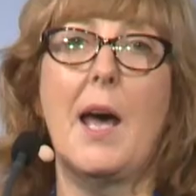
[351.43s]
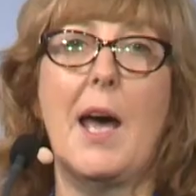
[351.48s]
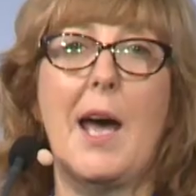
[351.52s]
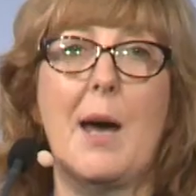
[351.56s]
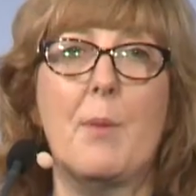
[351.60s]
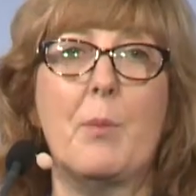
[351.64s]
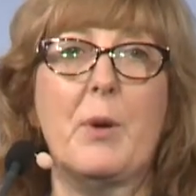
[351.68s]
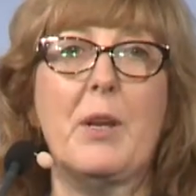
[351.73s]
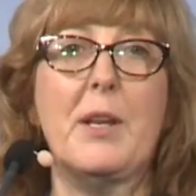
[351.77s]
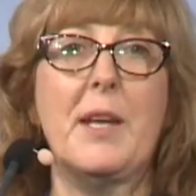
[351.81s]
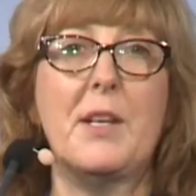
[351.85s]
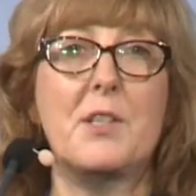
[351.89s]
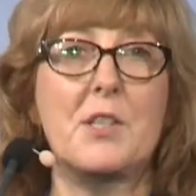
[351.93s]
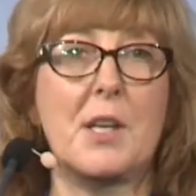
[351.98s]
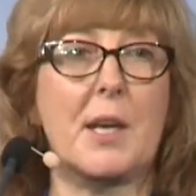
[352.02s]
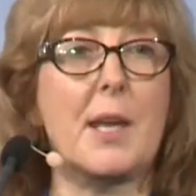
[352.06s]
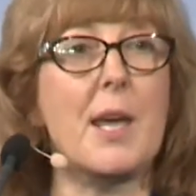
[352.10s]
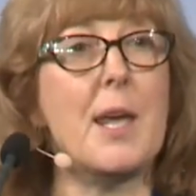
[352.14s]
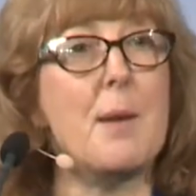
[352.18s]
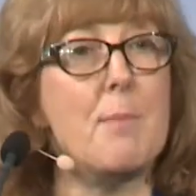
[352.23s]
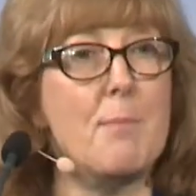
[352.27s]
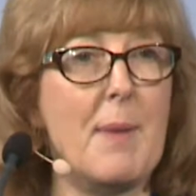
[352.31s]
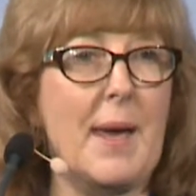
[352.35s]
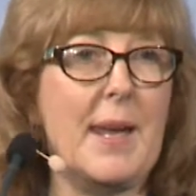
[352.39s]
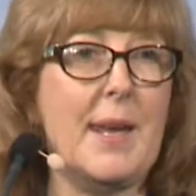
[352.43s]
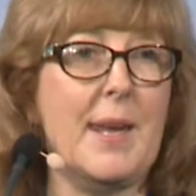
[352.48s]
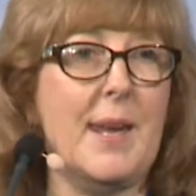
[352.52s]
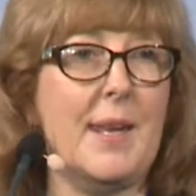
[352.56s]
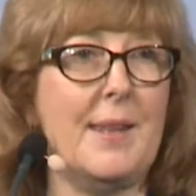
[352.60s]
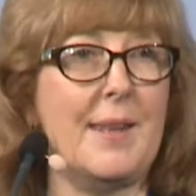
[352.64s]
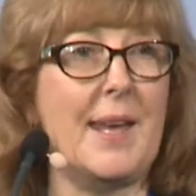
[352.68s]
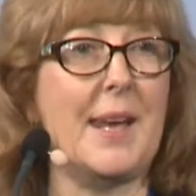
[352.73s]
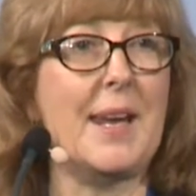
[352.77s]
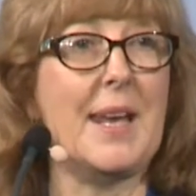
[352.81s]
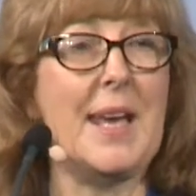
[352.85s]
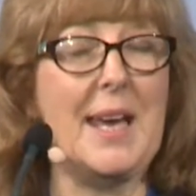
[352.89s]
And we need to keep
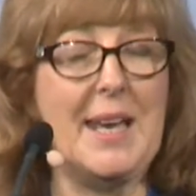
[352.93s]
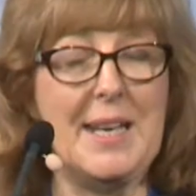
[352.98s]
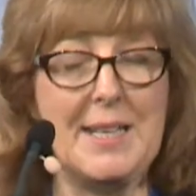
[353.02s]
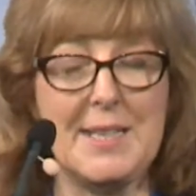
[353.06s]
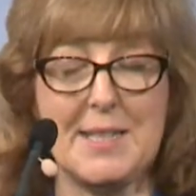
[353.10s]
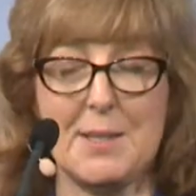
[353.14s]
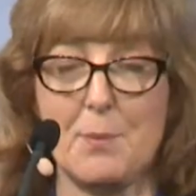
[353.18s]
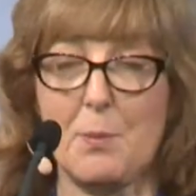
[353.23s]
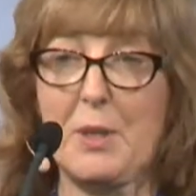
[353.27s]
making that case,